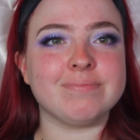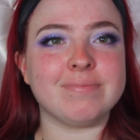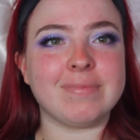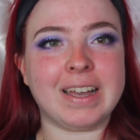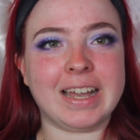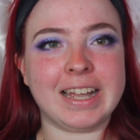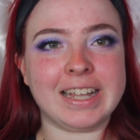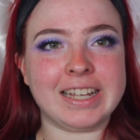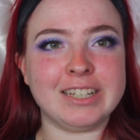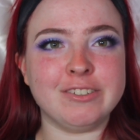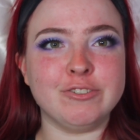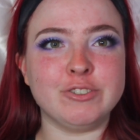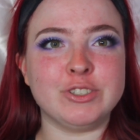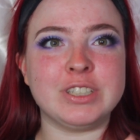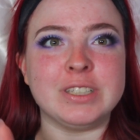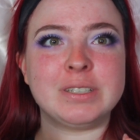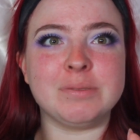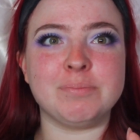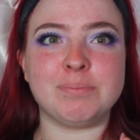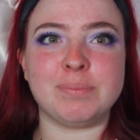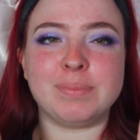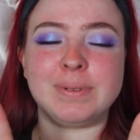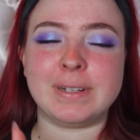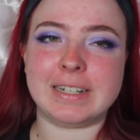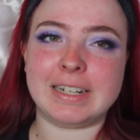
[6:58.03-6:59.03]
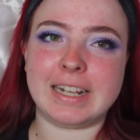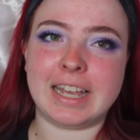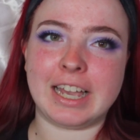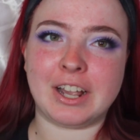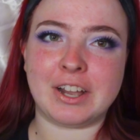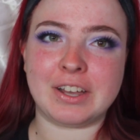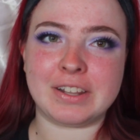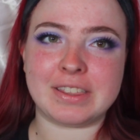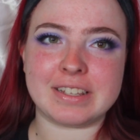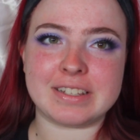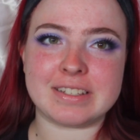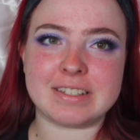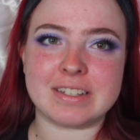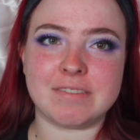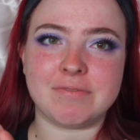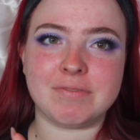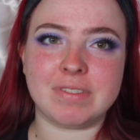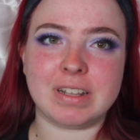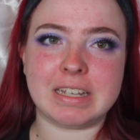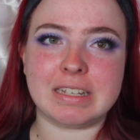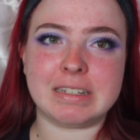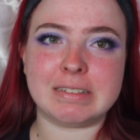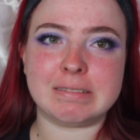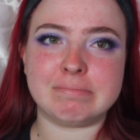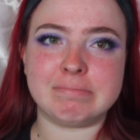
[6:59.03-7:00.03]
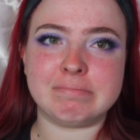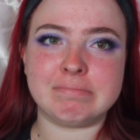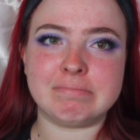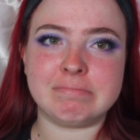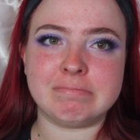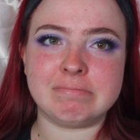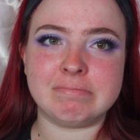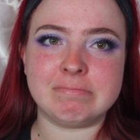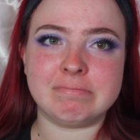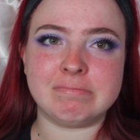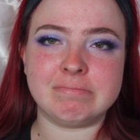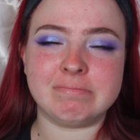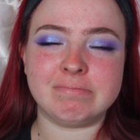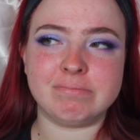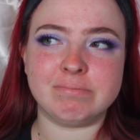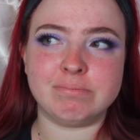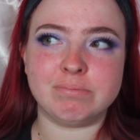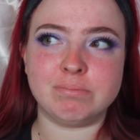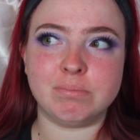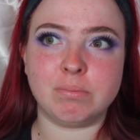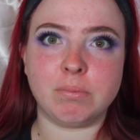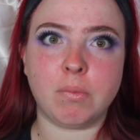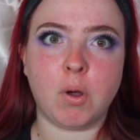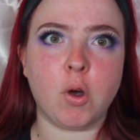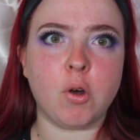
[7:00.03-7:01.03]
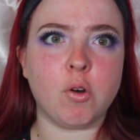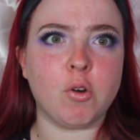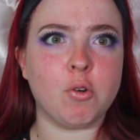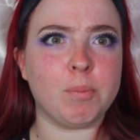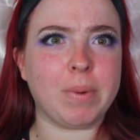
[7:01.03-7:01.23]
I used it, but I got this stuff like, oh